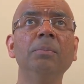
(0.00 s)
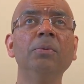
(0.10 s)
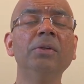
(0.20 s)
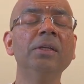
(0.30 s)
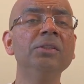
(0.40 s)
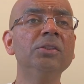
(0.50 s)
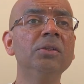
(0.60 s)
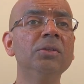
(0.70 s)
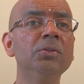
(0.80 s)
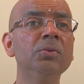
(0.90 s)

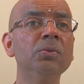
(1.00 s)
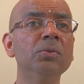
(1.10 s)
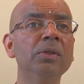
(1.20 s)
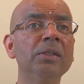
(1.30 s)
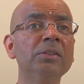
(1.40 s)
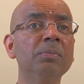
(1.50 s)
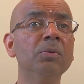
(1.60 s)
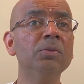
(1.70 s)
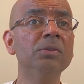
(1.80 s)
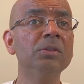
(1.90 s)
potential to
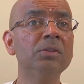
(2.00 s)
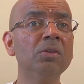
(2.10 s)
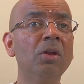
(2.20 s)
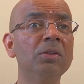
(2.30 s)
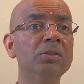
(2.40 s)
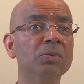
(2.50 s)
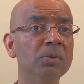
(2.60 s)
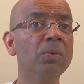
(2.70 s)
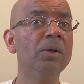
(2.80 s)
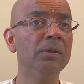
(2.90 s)
expose this knowledge to
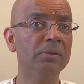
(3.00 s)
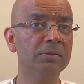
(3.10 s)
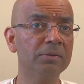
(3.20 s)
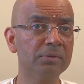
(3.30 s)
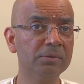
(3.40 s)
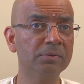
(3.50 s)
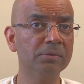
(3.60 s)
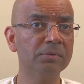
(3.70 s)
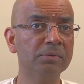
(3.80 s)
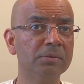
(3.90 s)
the world.
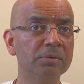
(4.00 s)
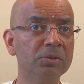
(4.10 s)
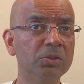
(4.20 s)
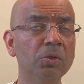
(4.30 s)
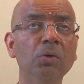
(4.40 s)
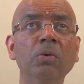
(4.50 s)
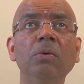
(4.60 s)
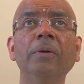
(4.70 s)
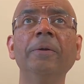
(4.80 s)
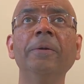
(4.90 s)
So